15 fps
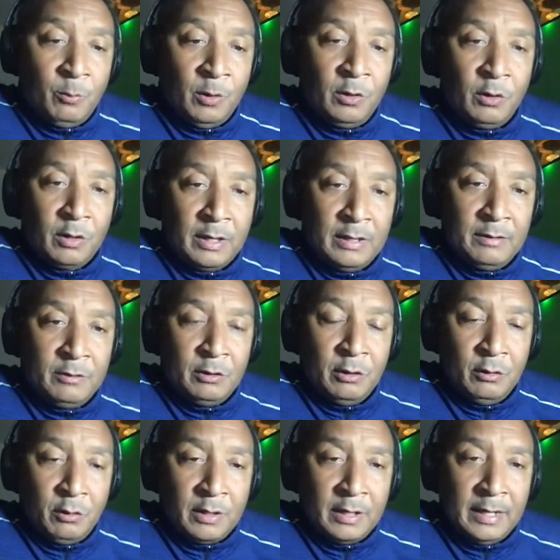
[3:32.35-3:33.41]

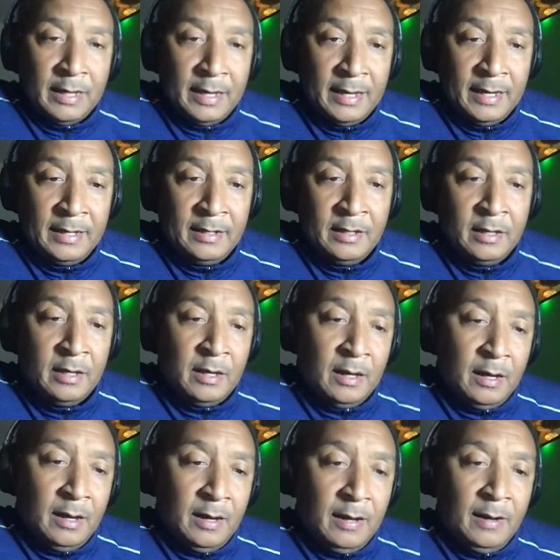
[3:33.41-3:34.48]
looking ahead.
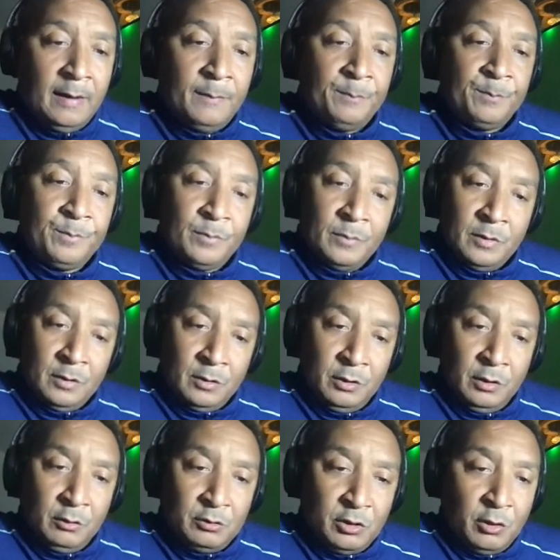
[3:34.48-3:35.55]

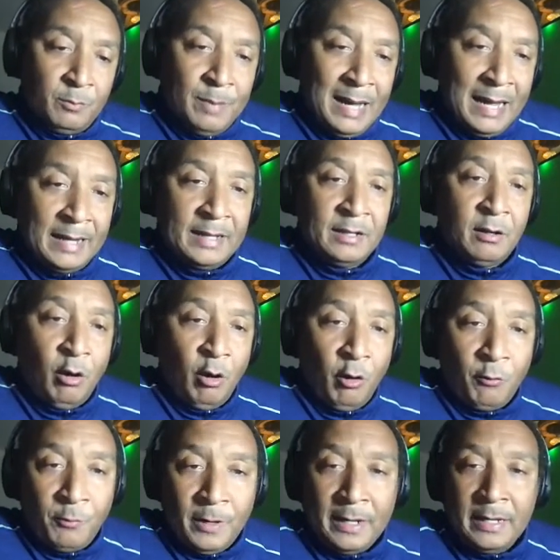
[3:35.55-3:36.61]
Joe Biden
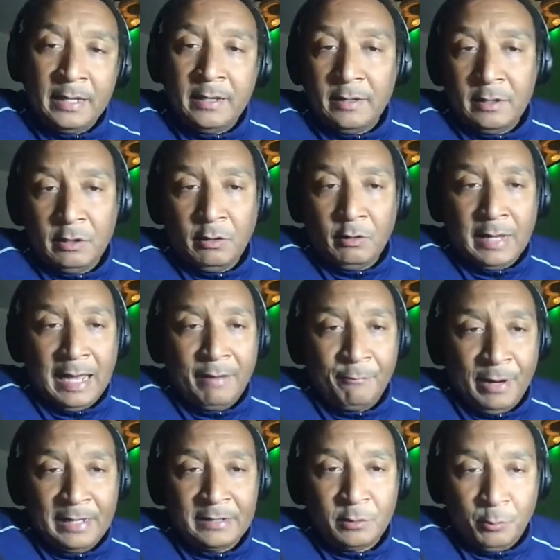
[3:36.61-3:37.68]
already, got
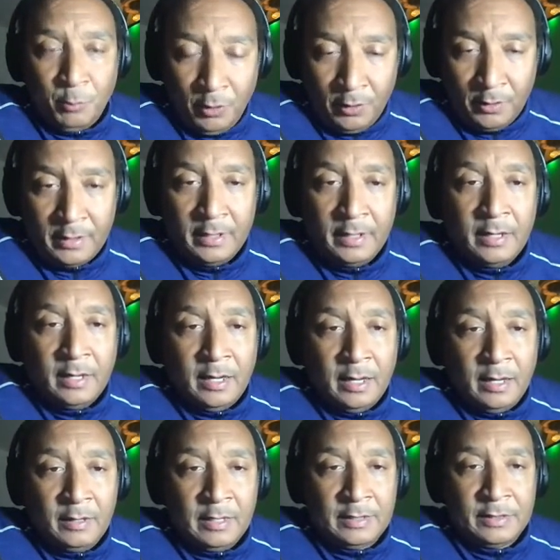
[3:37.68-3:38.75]
right to work.
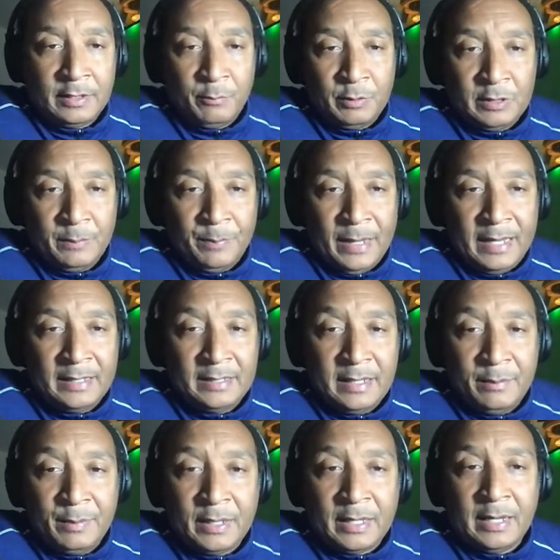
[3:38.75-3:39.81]
I think with the
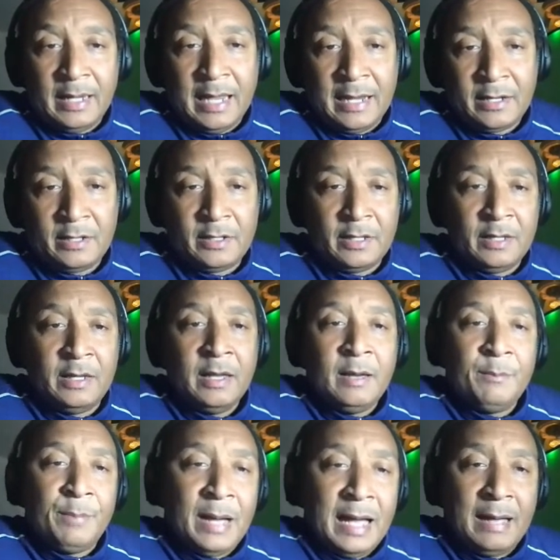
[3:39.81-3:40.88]
pandemic, a lot of the
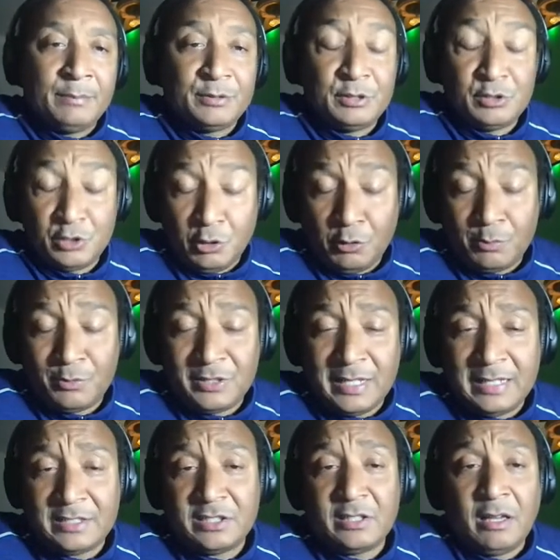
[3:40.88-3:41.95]
pomps and
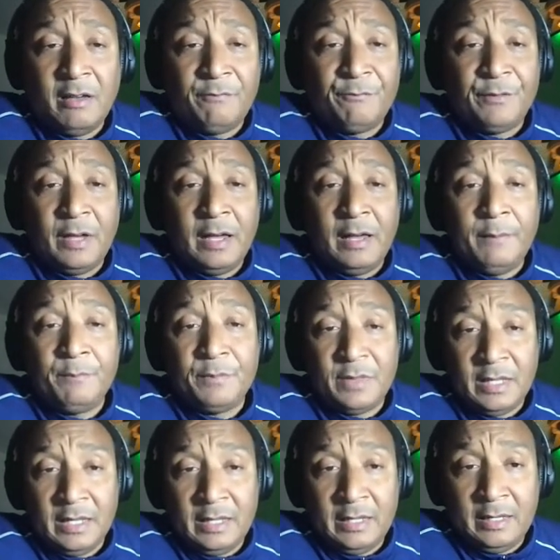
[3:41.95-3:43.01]
circumstances of
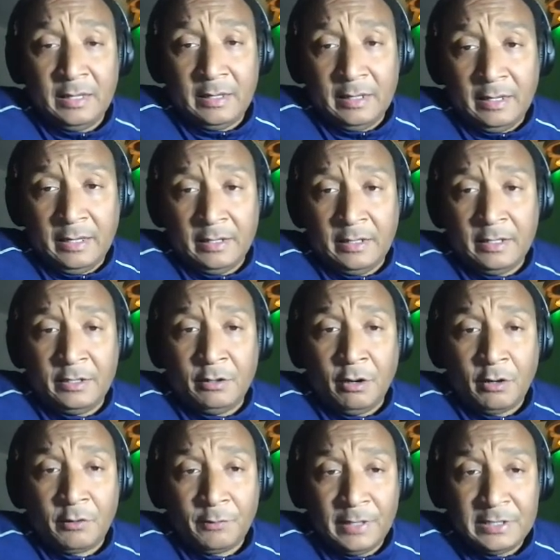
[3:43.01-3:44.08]
the
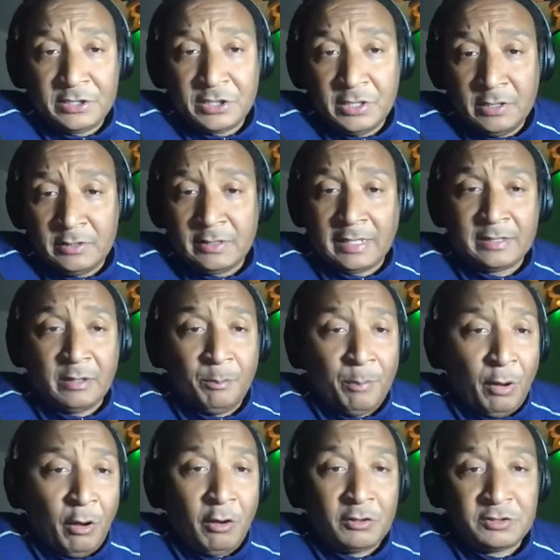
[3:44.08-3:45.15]
inauguration, like the
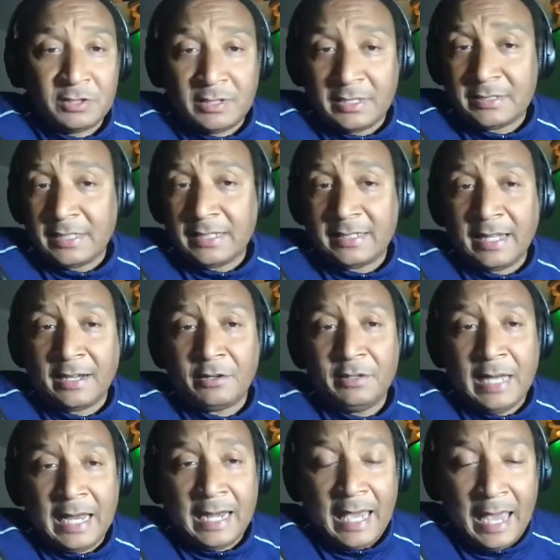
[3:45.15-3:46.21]
balls and things like that, could
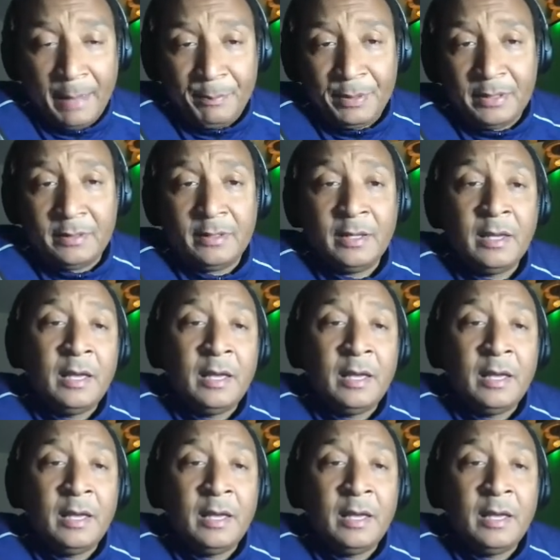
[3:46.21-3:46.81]
not happen.